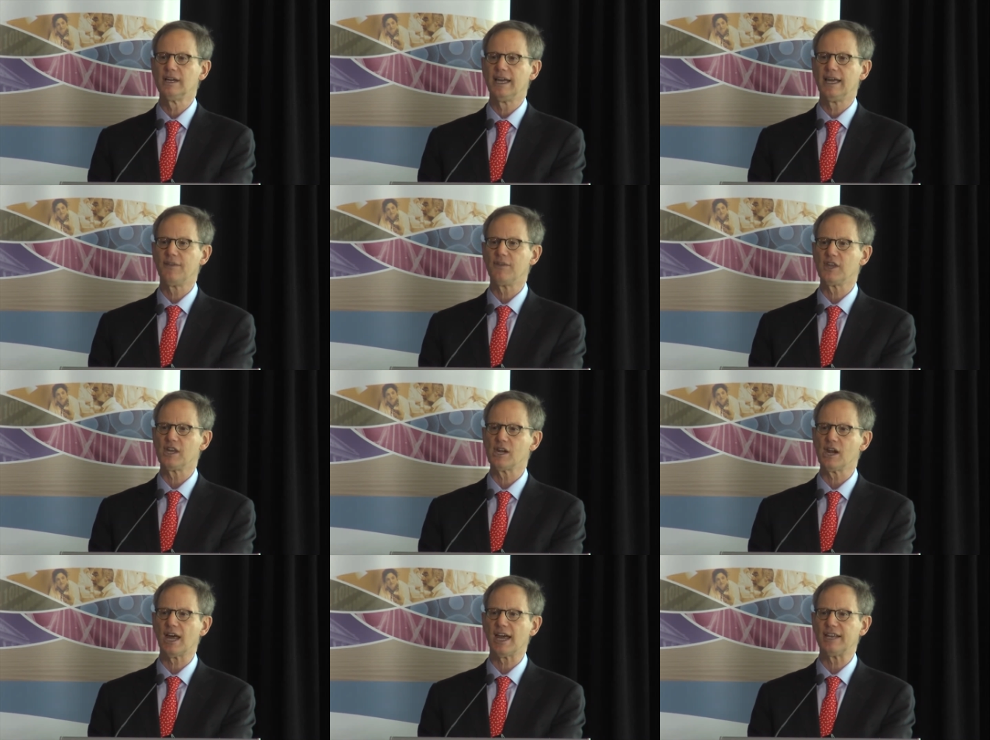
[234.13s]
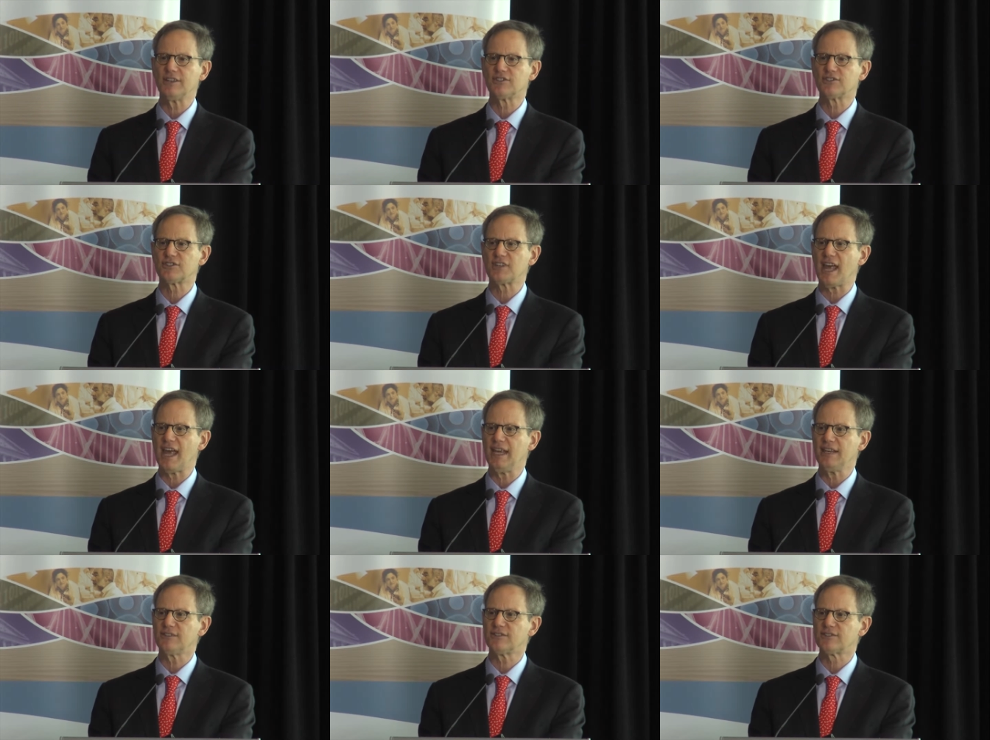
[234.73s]
in the United
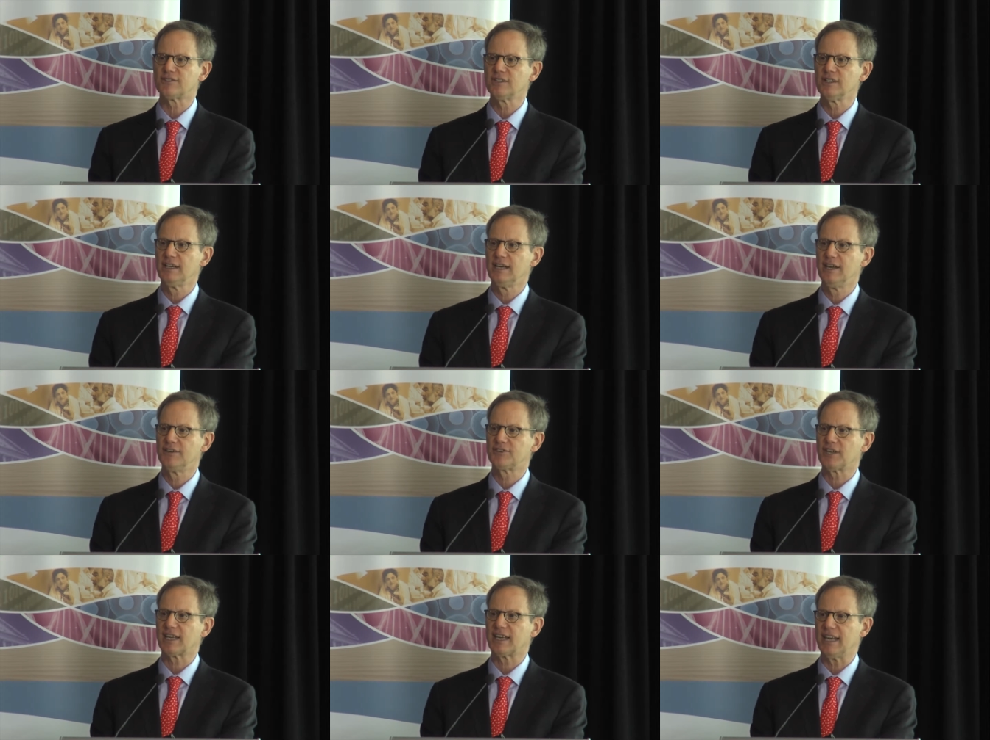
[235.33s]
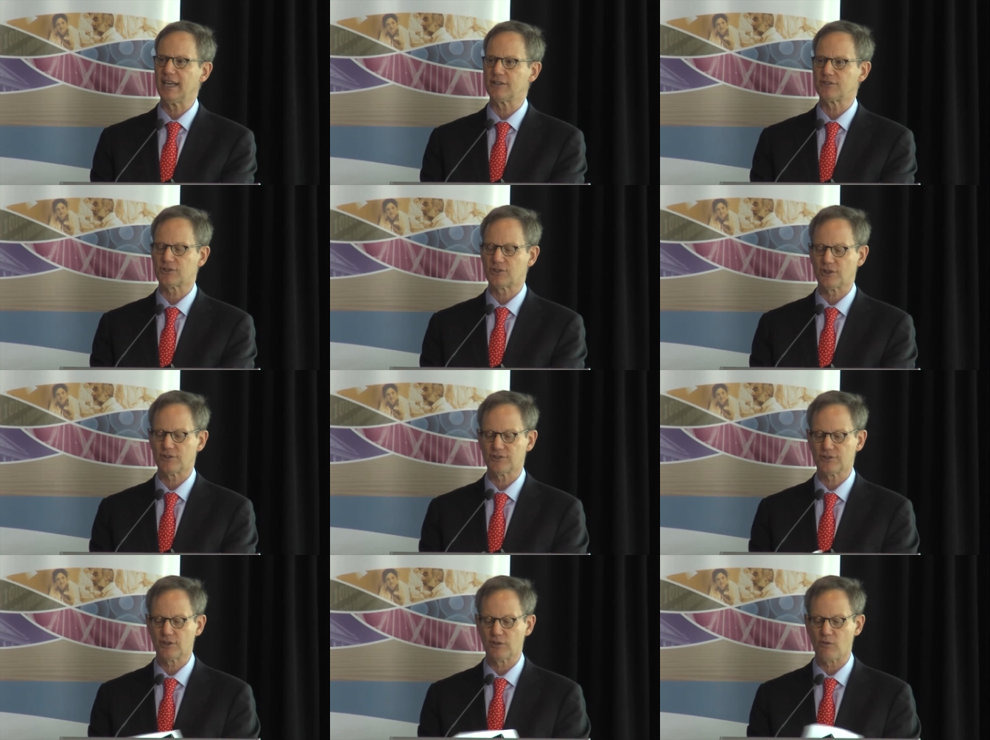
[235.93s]
States is a
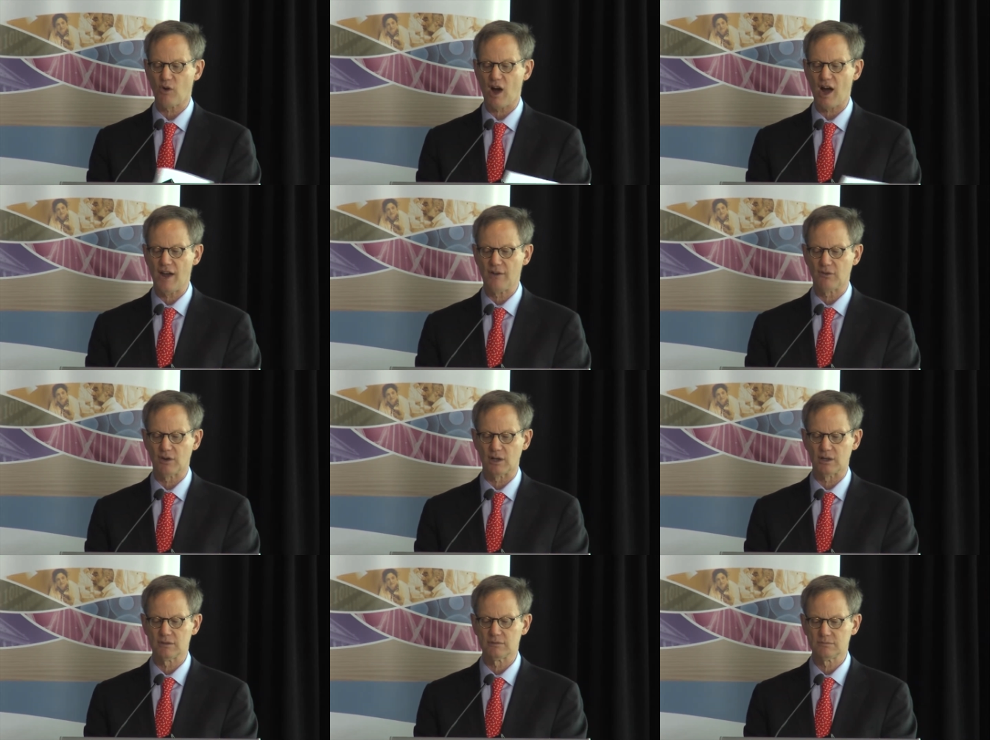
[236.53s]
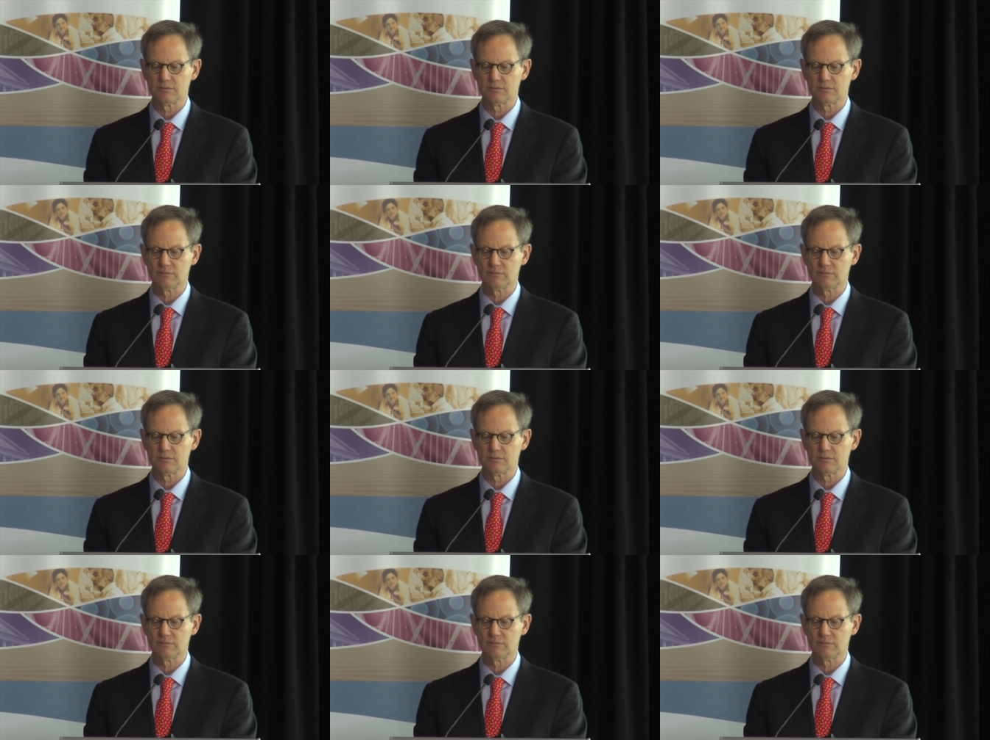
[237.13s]
cancer survivor.